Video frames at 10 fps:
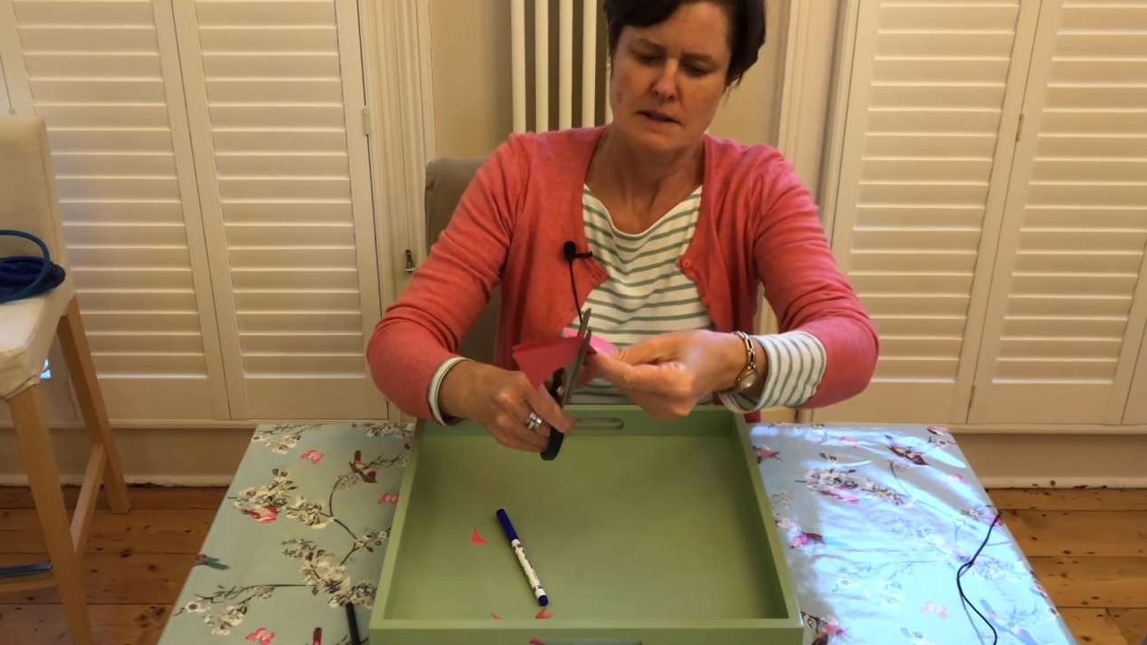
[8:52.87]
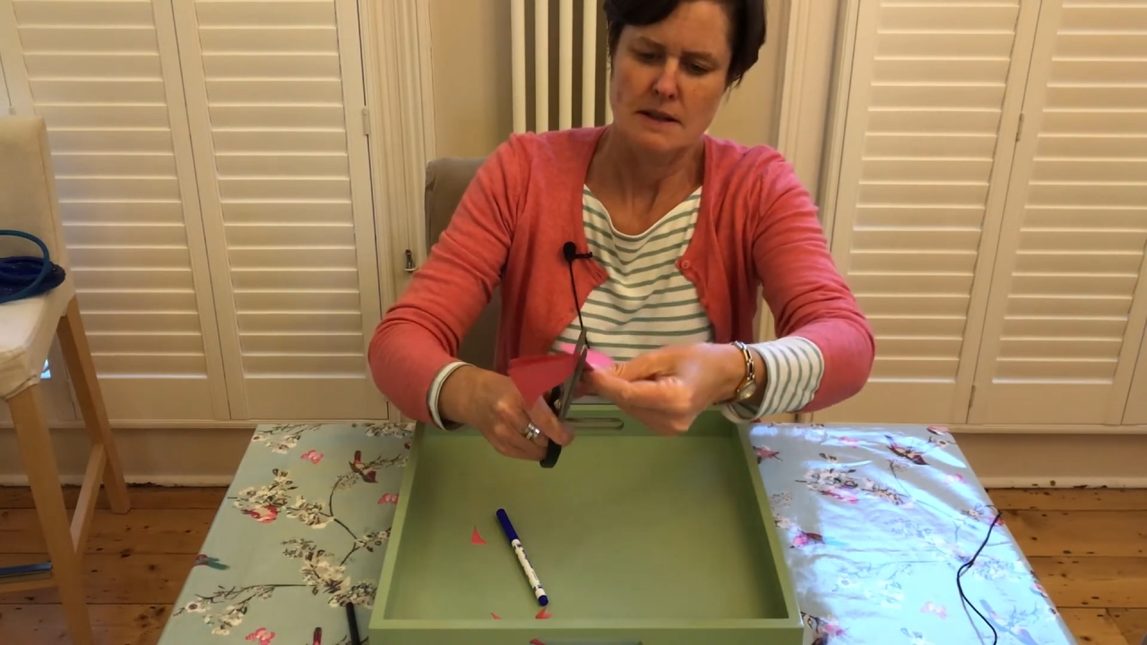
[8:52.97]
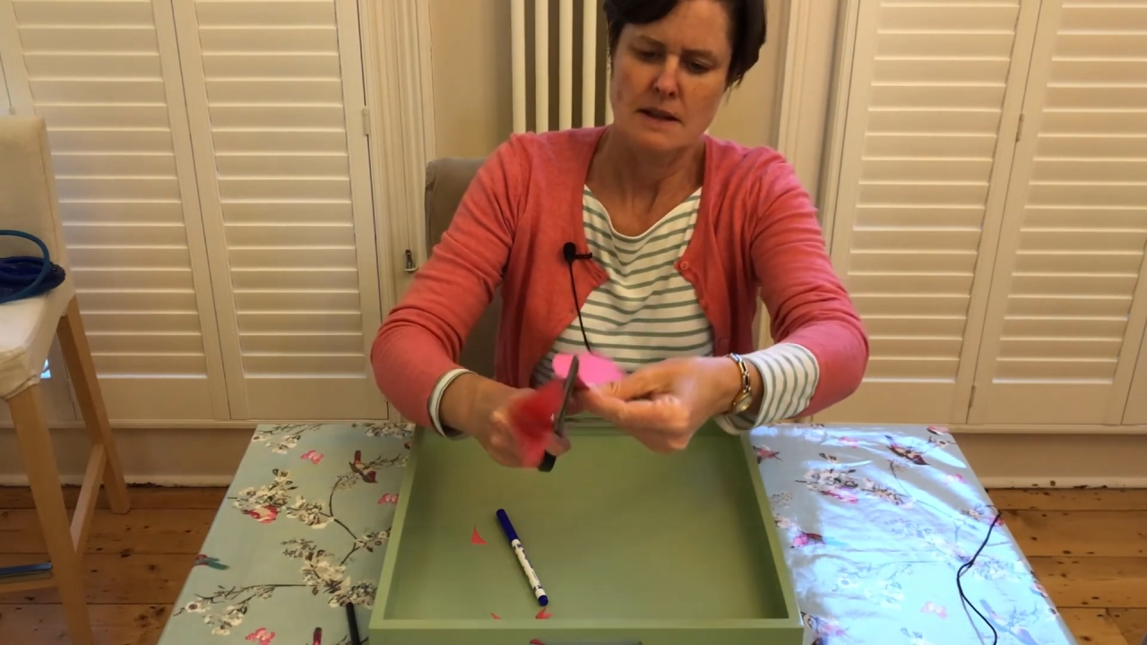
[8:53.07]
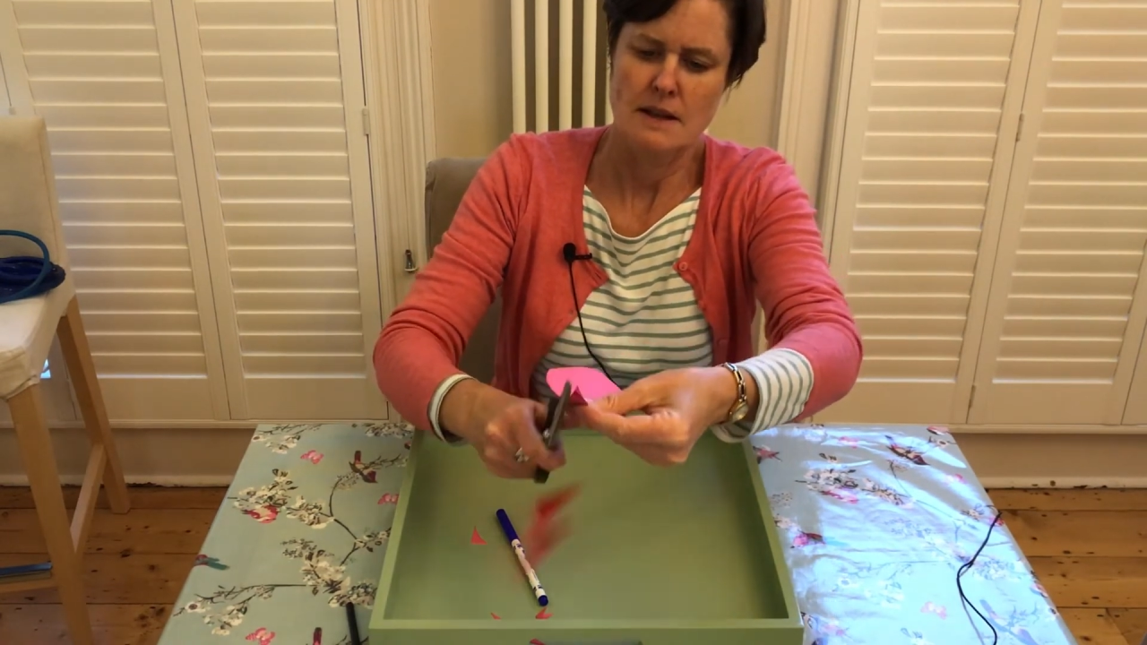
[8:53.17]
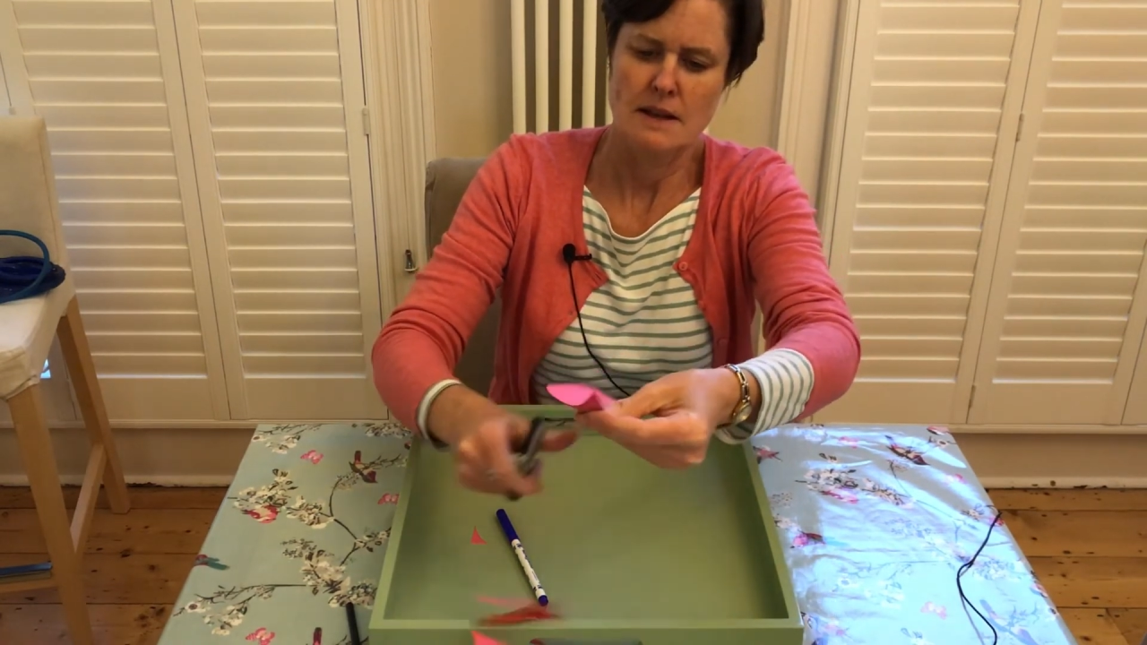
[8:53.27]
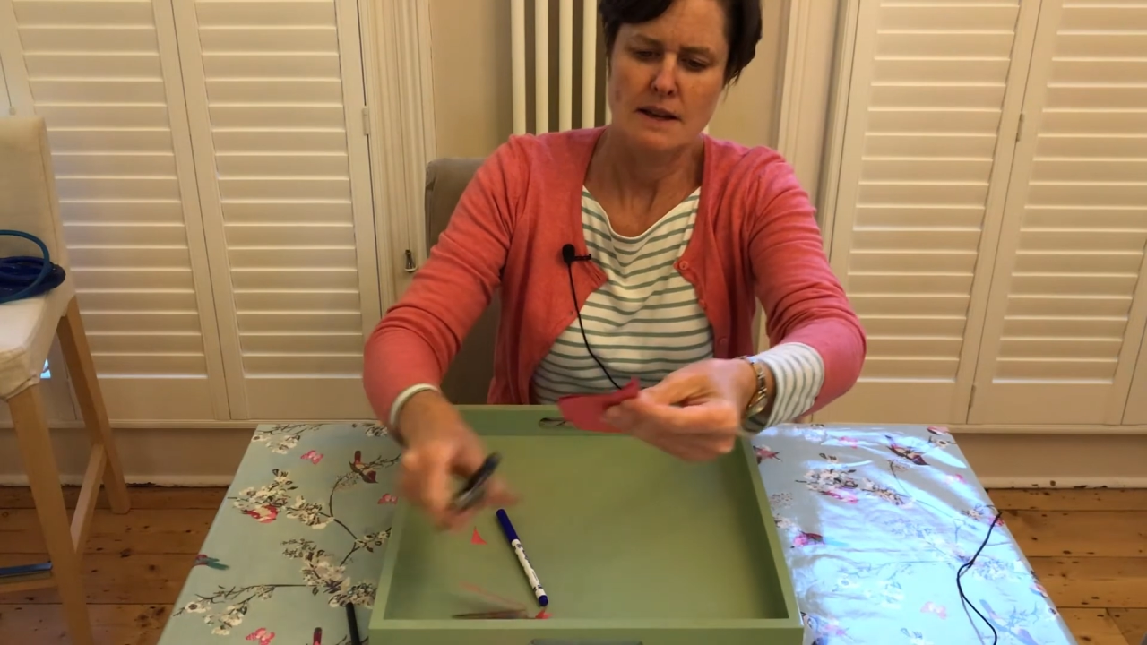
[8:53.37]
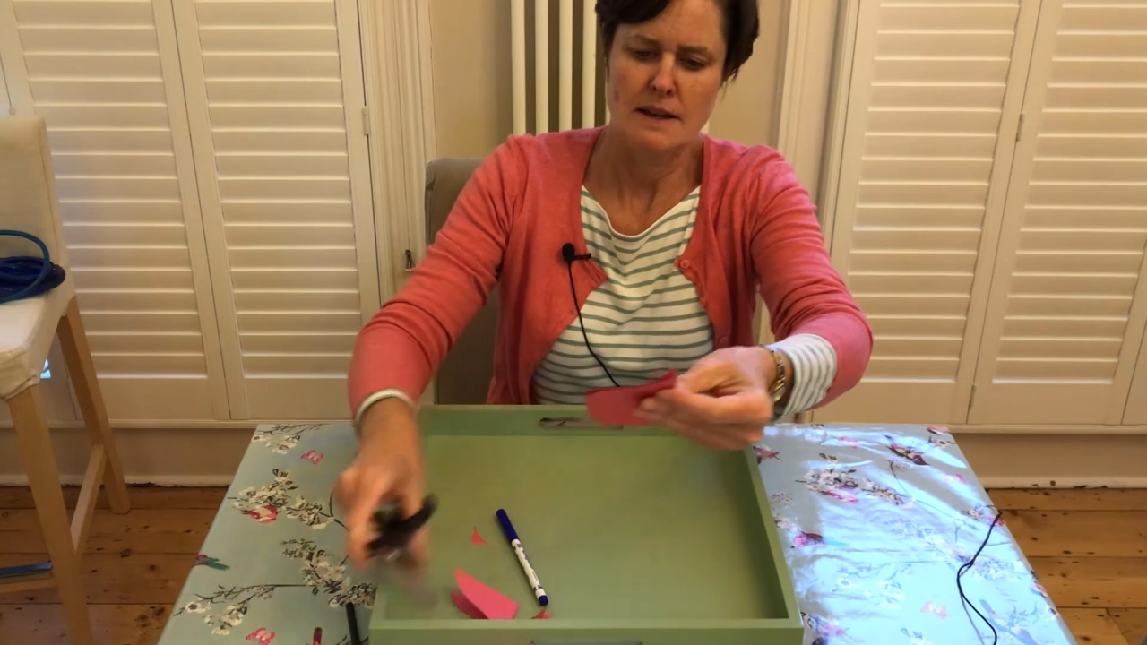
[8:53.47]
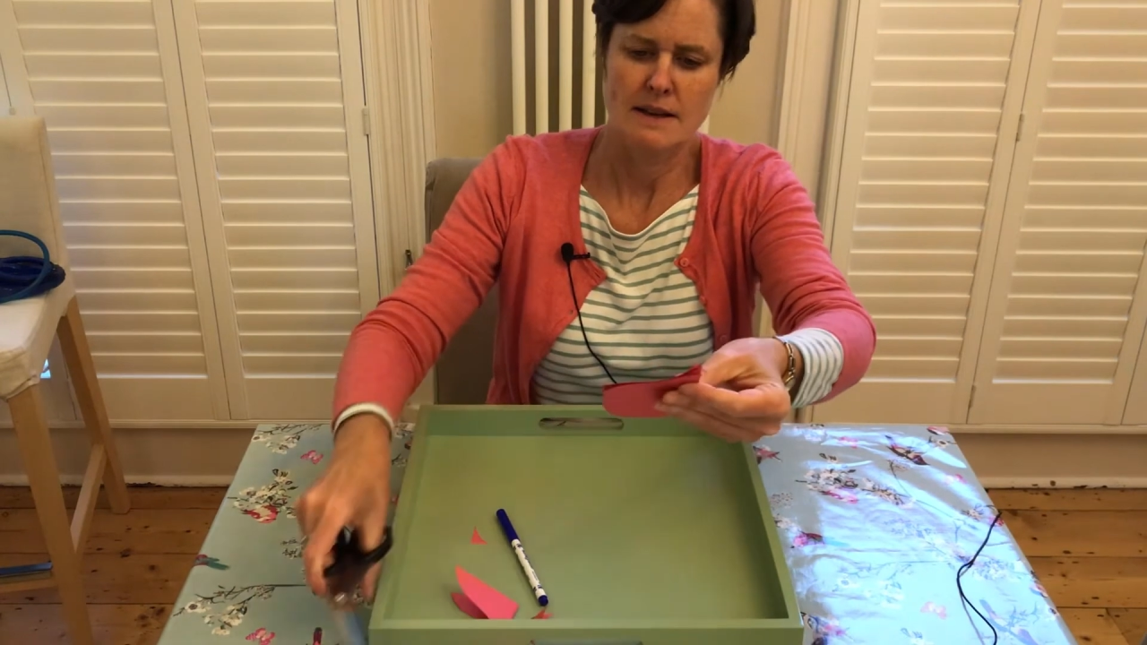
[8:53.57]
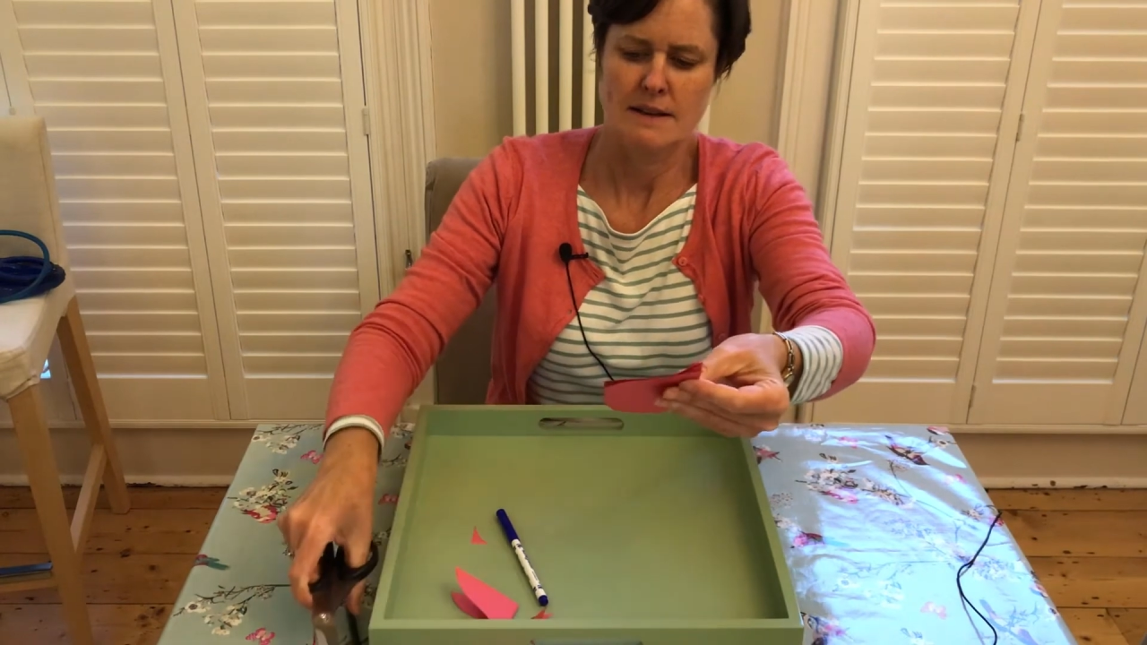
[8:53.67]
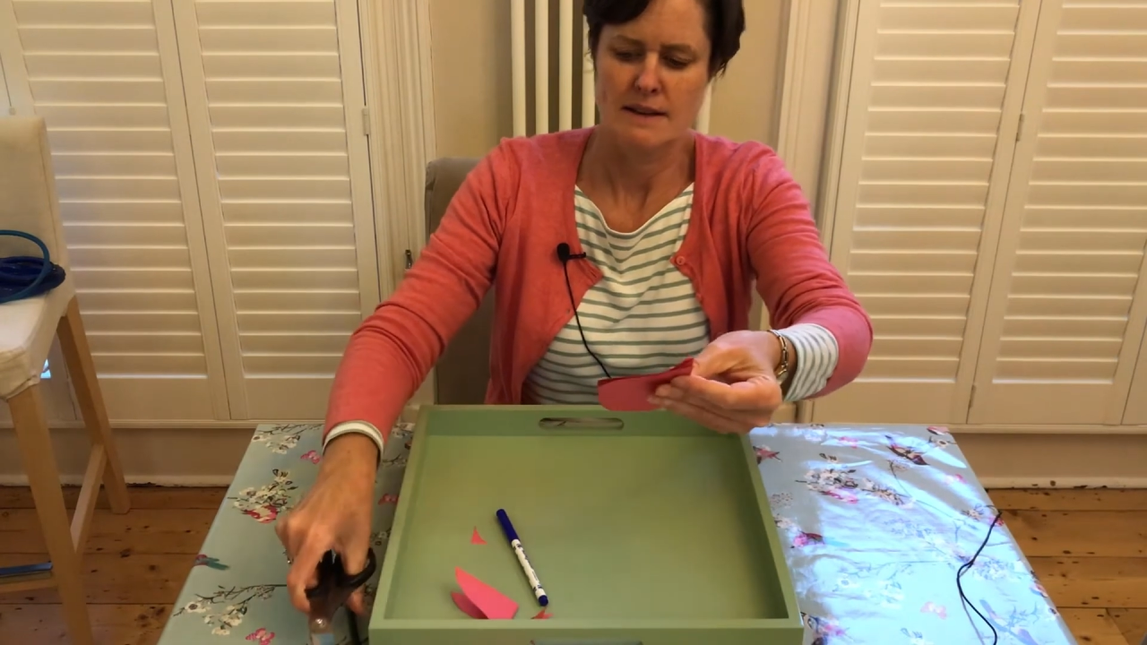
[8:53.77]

there.